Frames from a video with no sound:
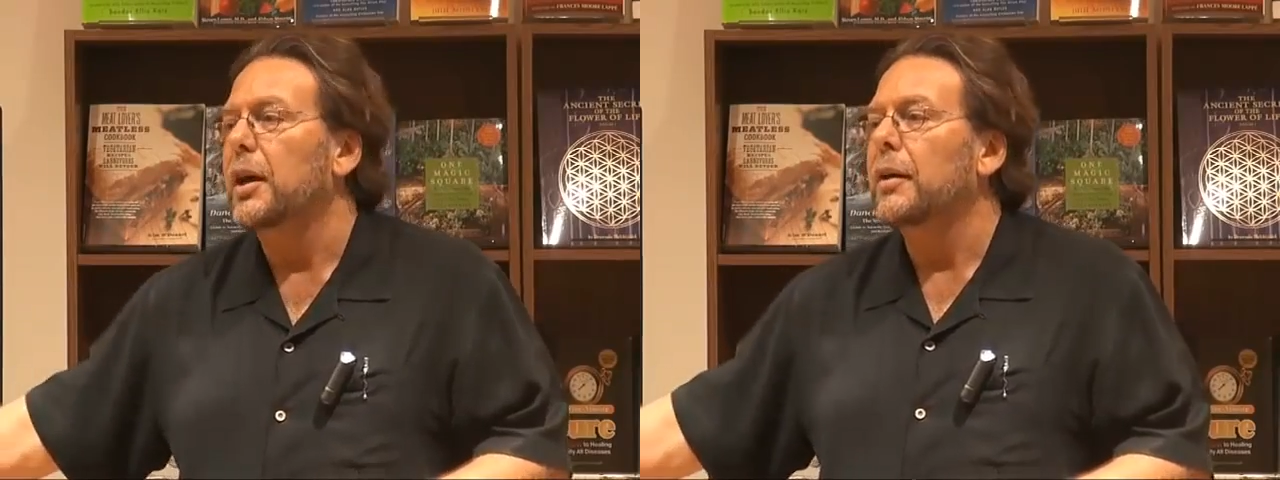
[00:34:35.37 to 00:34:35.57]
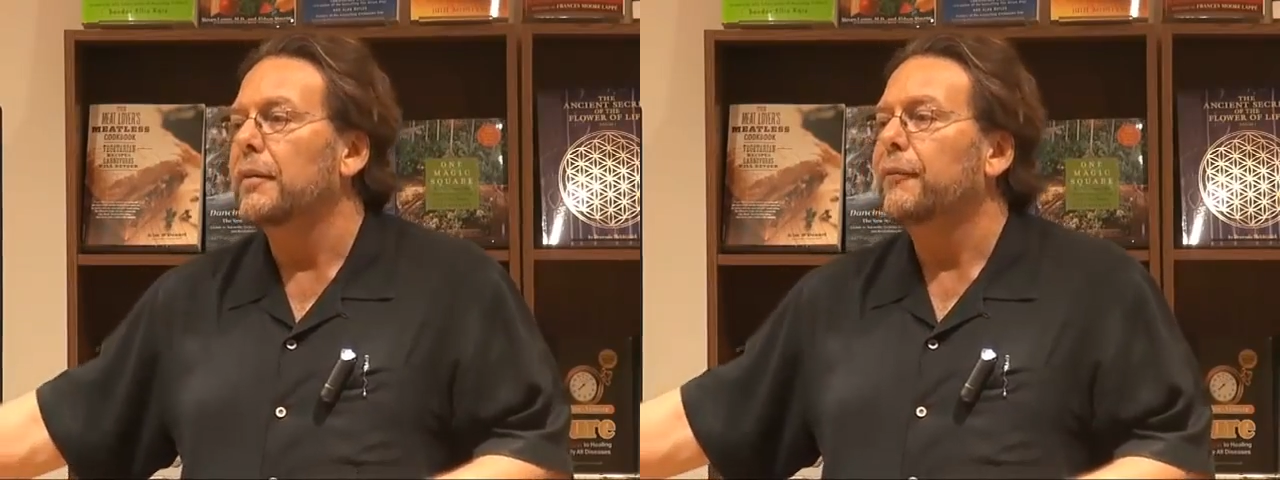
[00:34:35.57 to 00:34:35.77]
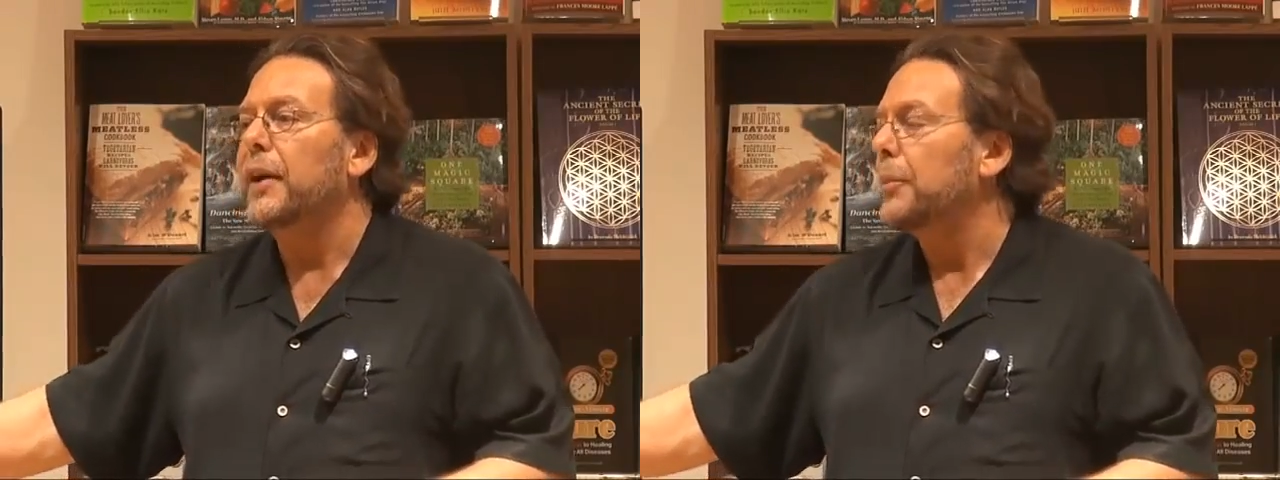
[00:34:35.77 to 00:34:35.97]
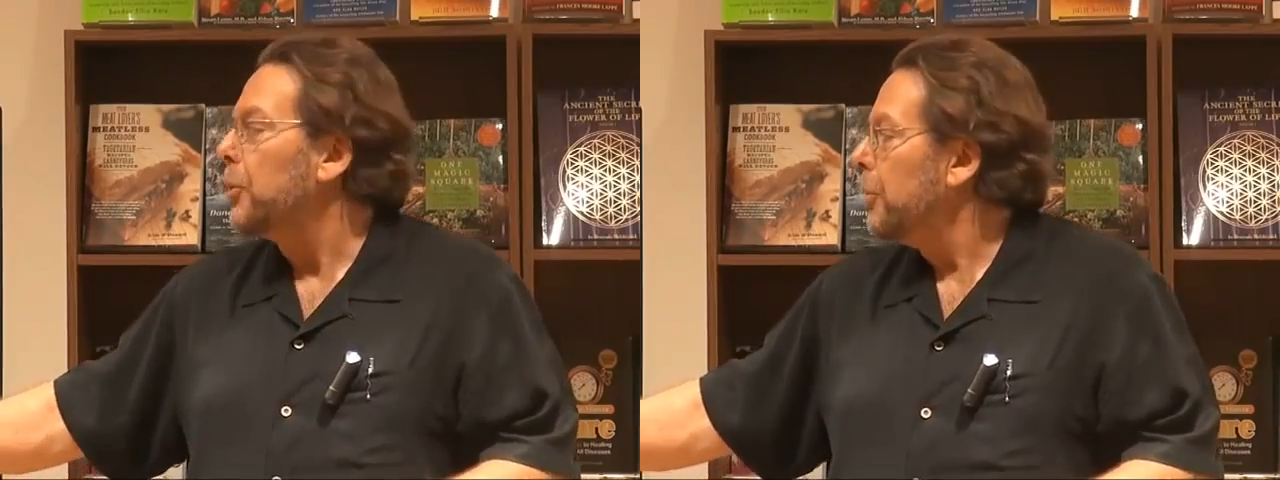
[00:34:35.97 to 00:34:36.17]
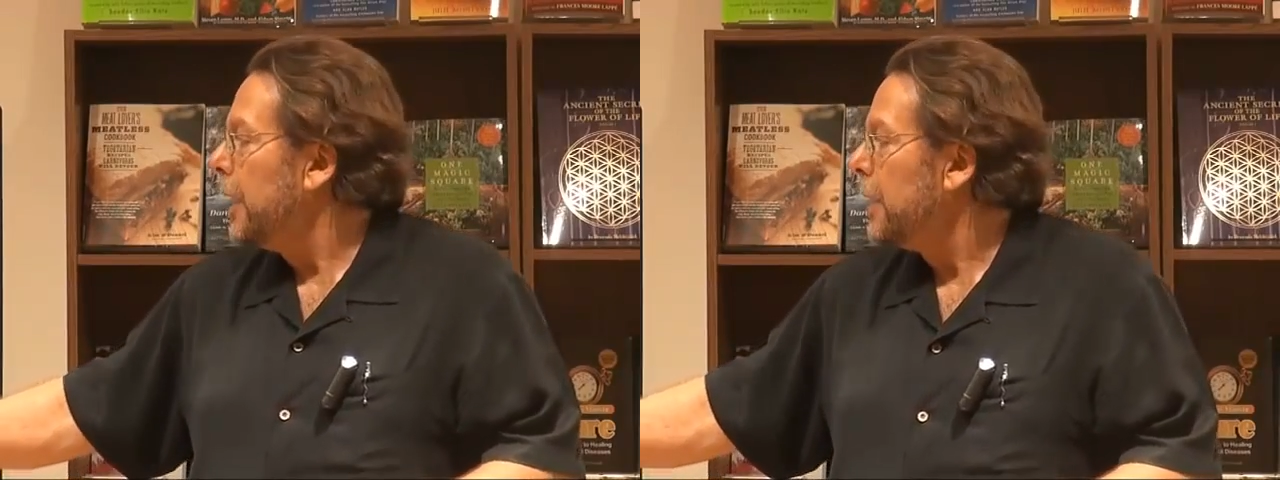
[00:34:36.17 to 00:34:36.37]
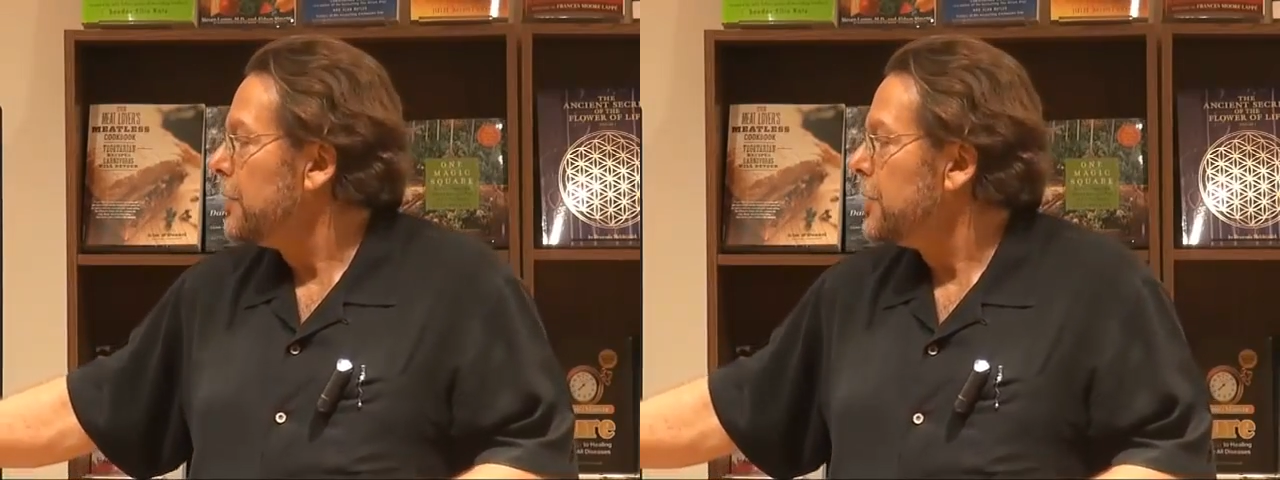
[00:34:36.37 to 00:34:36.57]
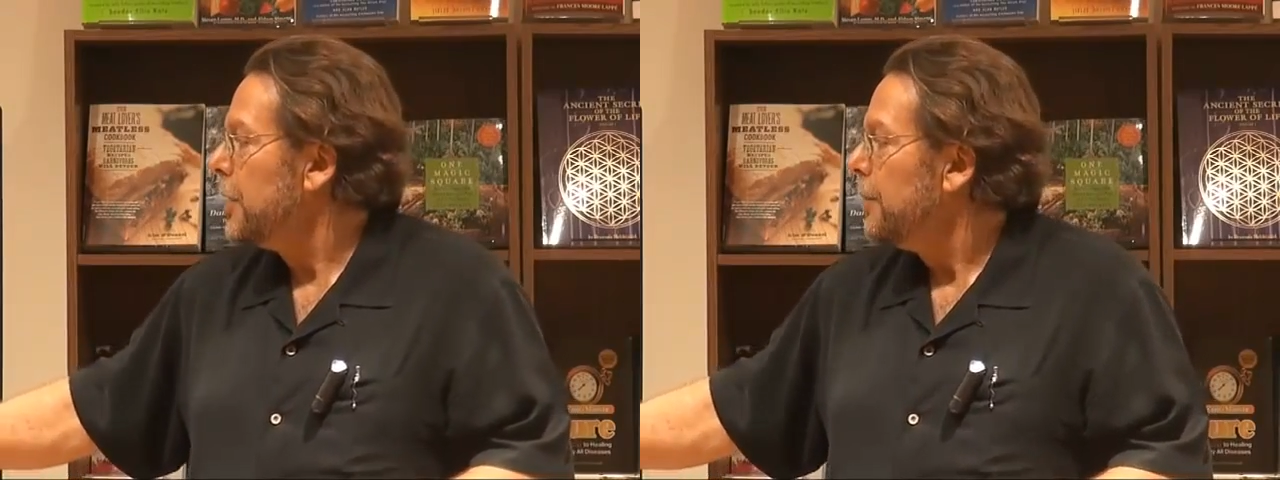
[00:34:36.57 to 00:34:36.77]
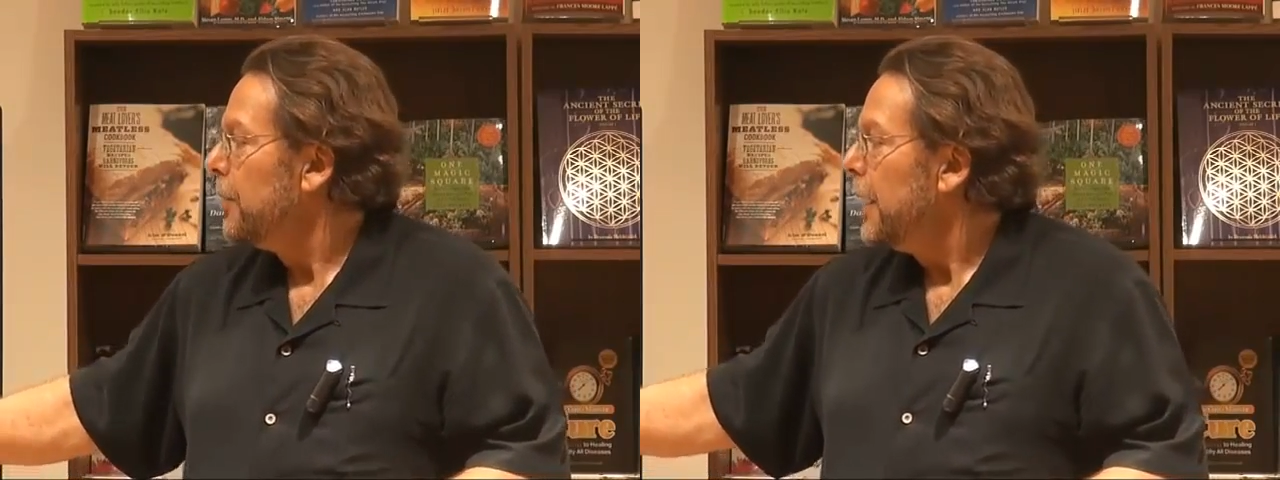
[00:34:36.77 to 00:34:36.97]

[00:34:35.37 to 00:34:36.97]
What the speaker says: of fibromyalgia.